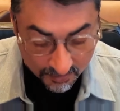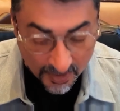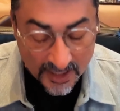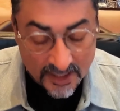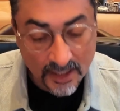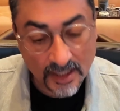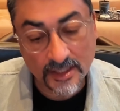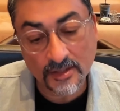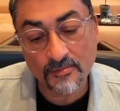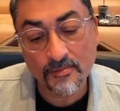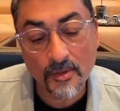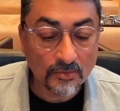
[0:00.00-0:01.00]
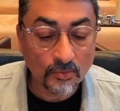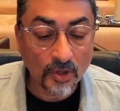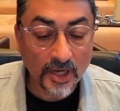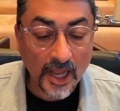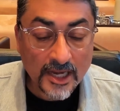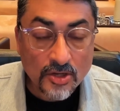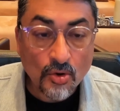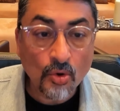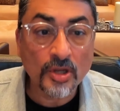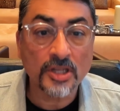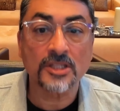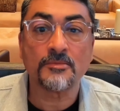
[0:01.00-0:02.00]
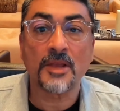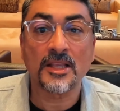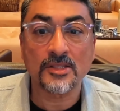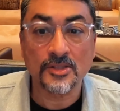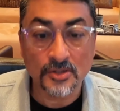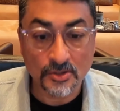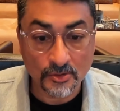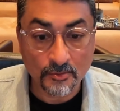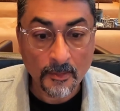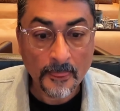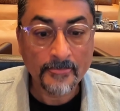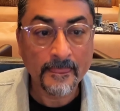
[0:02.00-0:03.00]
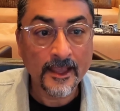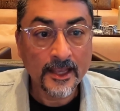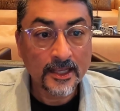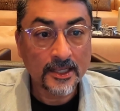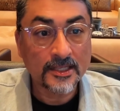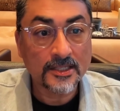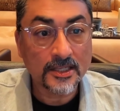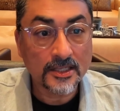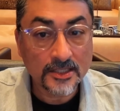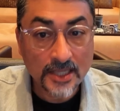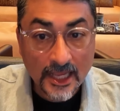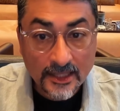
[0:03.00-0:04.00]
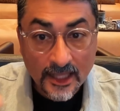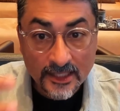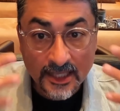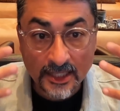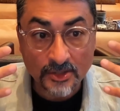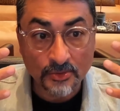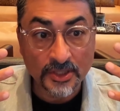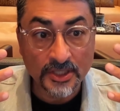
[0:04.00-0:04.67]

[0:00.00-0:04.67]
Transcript: Basically, what any organism has to do is take their sensory